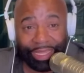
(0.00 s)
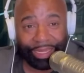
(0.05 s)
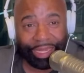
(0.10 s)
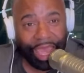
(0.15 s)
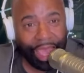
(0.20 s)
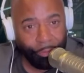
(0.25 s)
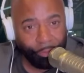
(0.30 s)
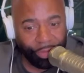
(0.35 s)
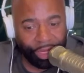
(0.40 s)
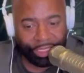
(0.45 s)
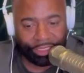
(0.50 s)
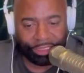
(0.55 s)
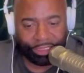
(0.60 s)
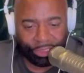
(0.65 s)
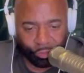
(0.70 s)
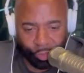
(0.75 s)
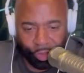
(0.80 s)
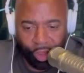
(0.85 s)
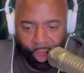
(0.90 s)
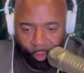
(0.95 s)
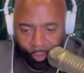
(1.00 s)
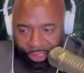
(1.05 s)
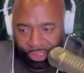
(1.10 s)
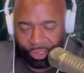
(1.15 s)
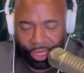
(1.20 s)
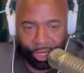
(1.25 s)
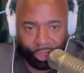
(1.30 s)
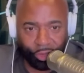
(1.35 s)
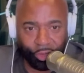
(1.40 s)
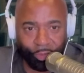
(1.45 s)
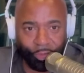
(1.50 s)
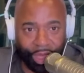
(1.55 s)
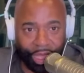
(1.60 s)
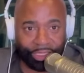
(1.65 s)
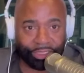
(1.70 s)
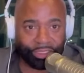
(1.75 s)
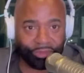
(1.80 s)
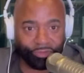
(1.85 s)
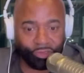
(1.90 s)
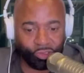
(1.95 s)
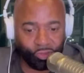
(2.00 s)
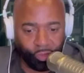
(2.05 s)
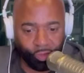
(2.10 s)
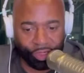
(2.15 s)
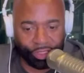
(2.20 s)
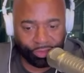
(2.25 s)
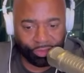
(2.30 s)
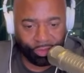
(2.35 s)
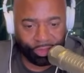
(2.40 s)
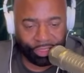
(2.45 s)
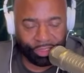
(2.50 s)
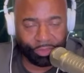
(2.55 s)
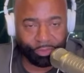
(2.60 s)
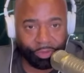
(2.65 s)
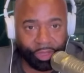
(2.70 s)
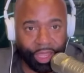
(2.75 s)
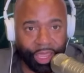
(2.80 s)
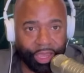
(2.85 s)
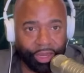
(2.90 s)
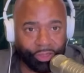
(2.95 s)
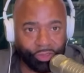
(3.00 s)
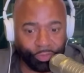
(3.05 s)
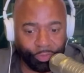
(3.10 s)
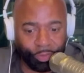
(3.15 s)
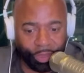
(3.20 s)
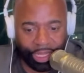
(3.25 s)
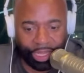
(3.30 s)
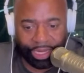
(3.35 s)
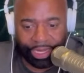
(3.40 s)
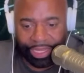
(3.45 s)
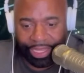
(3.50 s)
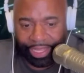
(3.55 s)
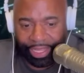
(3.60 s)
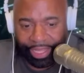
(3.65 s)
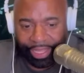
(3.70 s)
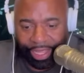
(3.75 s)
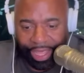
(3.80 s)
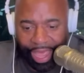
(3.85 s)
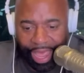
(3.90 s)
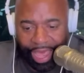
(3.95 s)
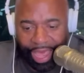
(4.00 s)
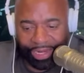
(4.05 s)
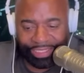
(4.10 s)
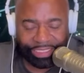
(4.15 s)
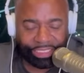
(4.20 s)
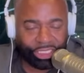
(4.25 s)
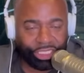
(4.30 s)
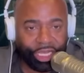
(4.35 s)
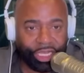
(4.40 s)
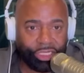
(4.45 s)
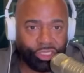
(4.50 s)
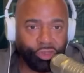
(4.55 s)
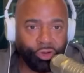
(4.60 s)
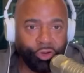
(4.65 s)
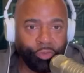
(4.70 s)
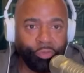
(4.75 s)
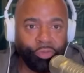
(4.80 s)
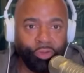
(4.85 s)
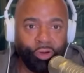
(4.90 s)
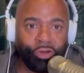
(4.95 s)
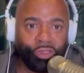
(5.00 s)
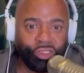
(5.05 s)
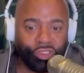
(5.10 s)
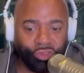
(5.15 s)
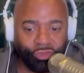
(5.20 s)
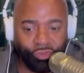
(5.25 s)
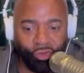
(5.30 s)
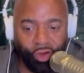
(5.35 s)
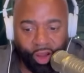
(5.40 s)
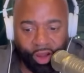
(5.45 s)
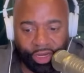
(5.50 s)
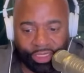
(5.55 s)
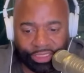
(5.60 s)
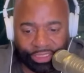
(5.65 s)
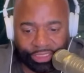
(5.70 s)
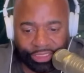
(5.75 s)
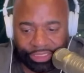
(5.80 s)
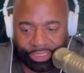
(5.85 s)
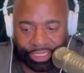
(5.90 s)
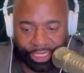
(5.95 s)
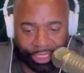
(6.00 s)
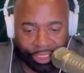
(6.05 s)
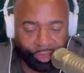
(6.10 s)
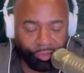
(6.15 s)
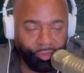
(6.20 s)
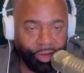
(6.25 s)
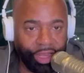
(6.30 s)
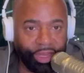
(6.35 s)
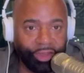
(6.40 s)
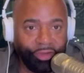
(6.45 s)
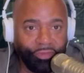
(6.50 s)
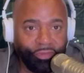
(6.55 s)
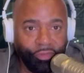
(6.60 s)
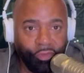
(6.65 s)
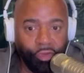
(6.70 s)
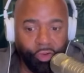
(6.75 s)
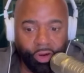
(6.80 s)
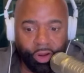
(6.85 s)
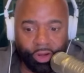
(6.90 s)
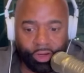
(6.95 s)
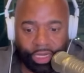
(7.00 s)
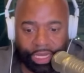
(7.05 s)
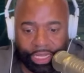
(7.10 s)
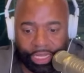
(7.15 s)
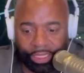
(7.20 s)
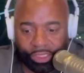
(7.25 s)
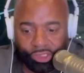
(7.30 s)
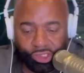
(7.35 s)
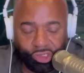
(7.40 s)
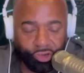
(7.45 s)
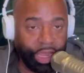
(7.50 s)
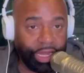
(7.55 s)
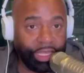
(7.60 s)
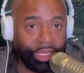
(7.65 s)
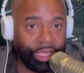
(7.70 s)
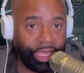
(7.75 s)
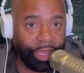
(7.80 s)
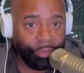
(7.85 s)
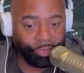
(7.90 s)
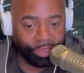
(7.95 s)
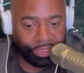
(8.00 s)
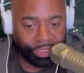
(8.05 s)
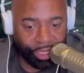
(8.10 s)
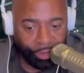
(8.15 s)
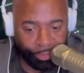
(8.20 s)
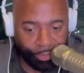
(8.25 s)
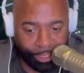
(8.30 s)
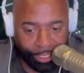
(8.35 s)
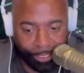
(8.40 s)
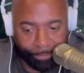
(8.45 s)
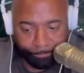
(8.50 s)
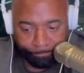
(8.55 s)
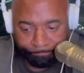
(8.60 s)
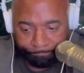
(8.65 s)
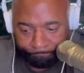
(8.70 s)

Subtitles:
not much, because we always try to do positive stories on these players, but how does it change your approach as far as just getting ready for training camp that's coming up?